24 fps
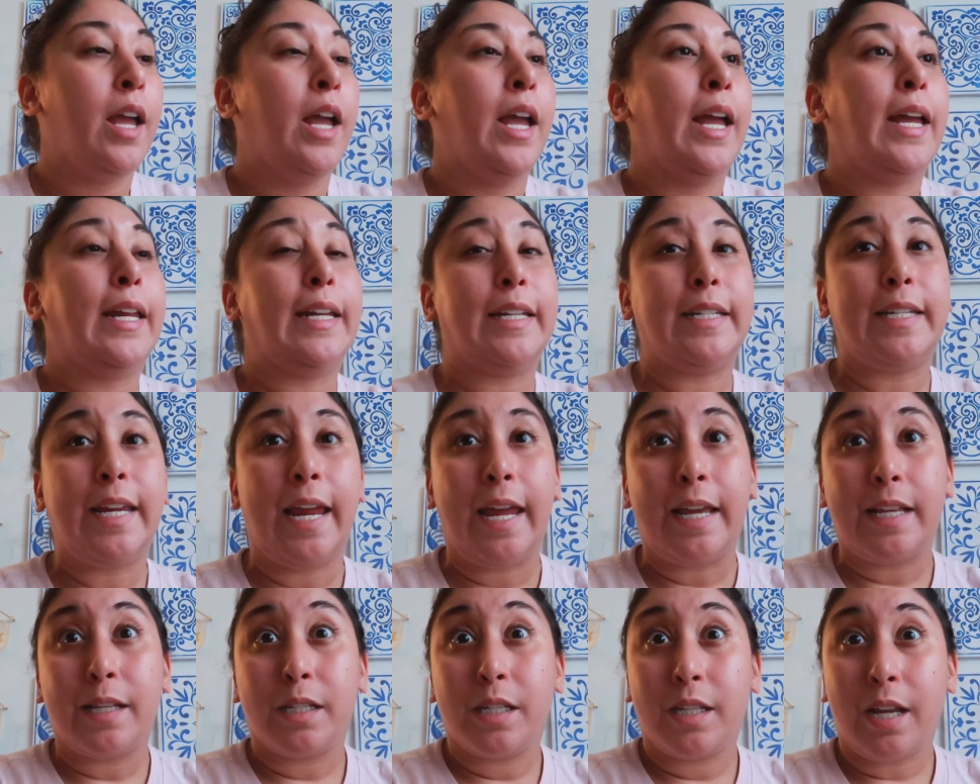and it
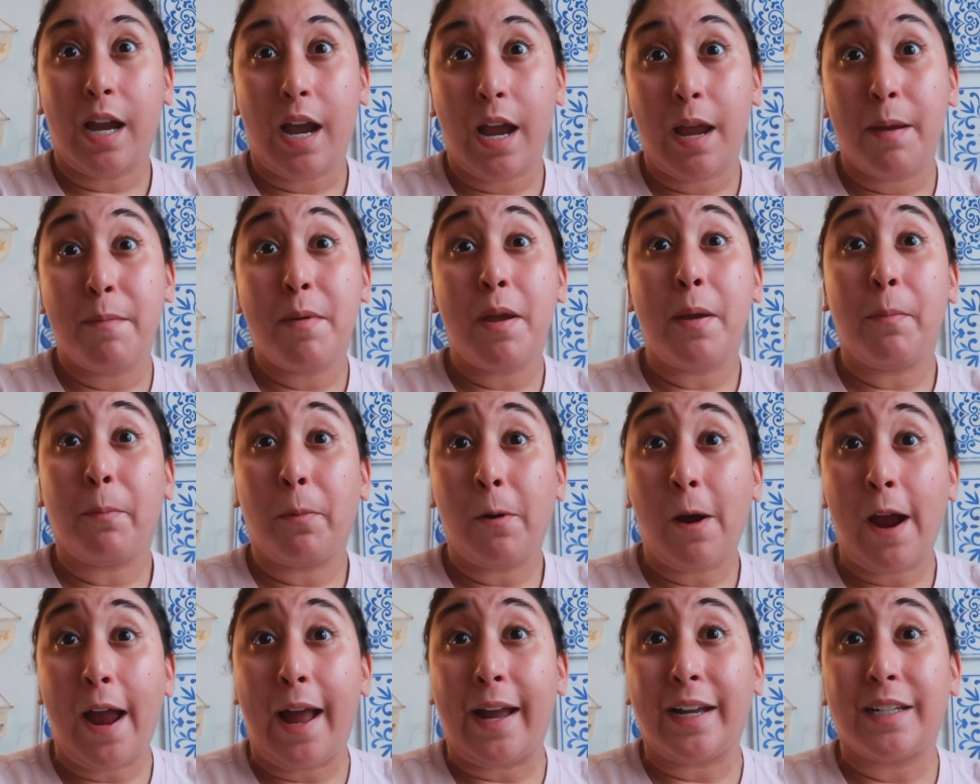takes time and
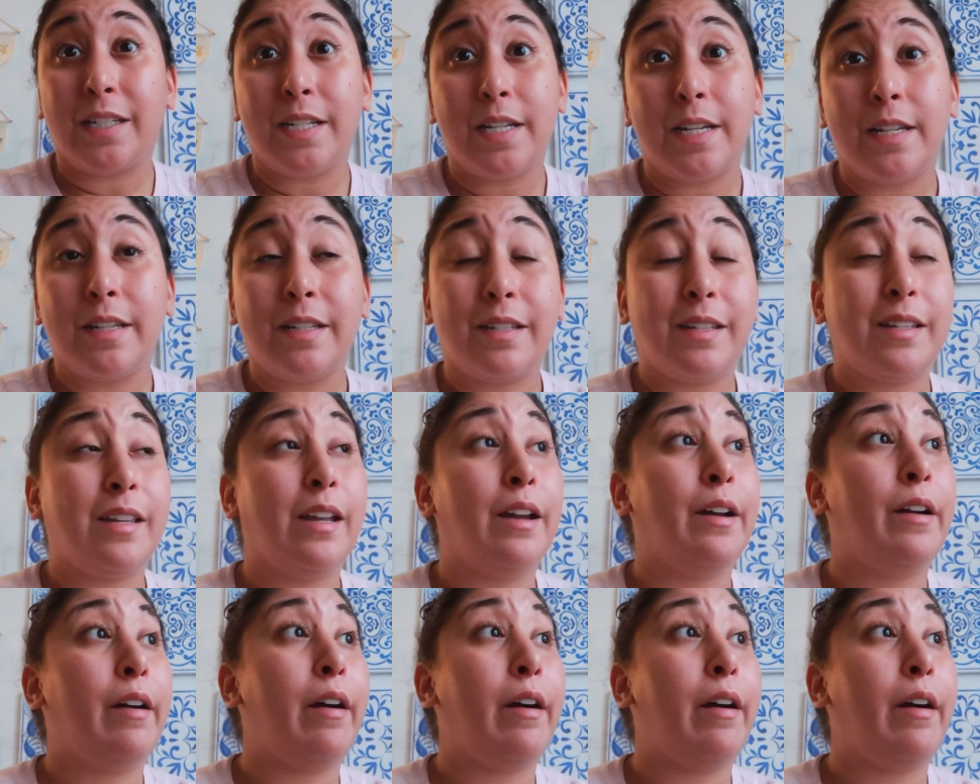practice,